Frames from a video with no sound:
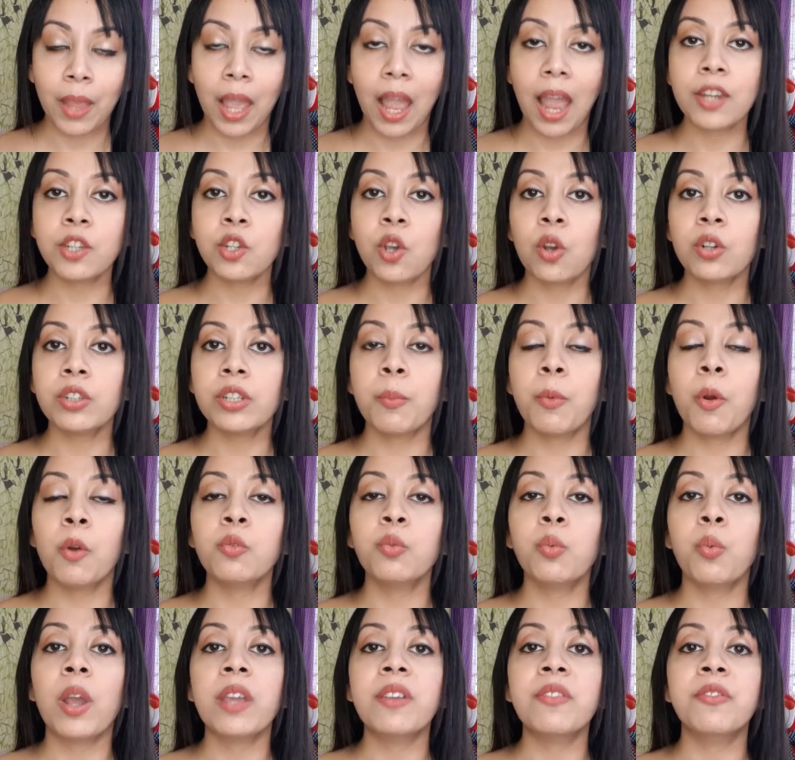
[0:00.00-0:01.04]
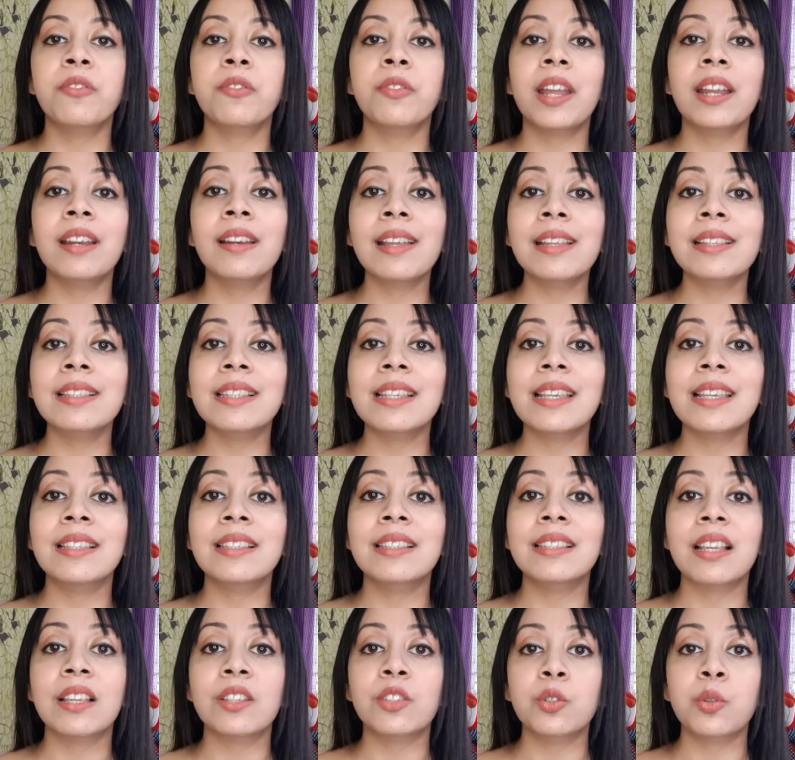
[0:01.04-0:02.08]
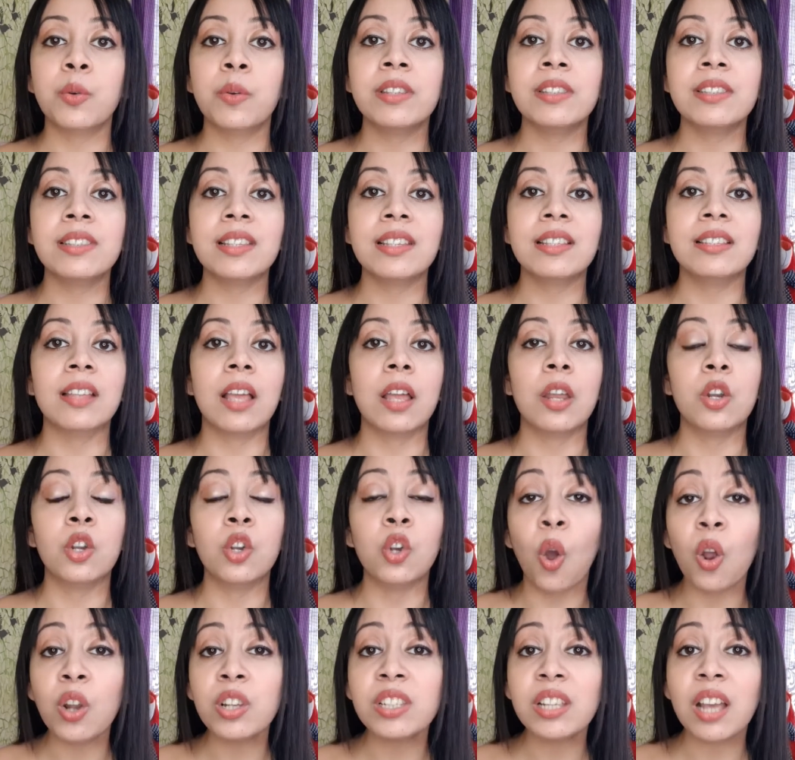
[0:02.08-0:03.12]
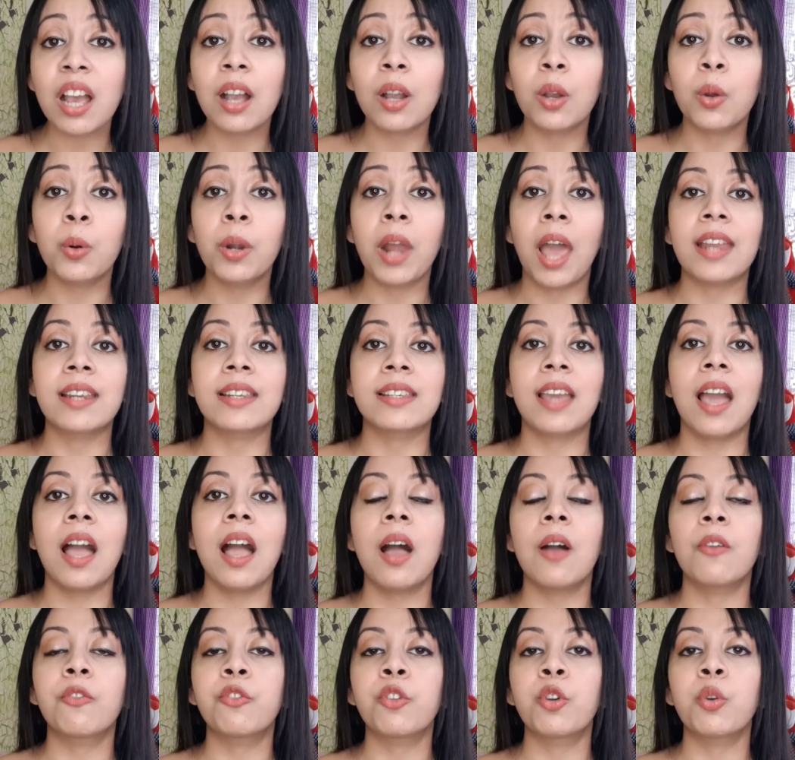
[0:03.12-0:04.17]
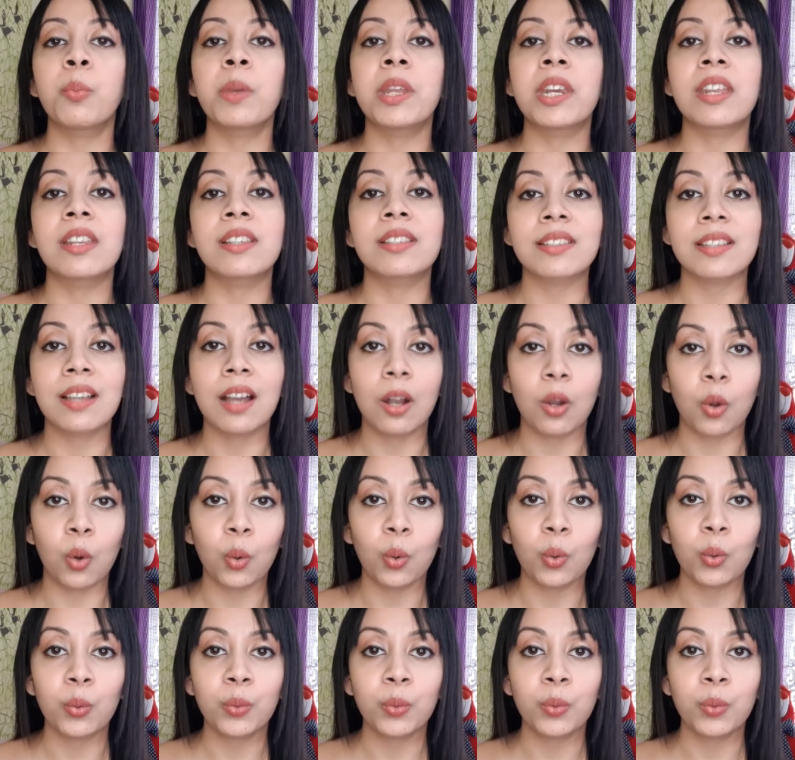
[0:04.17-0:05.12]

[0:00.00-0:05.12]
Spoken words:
I talked about why fragrance in sunscreens is not a good idea a few minutes ago.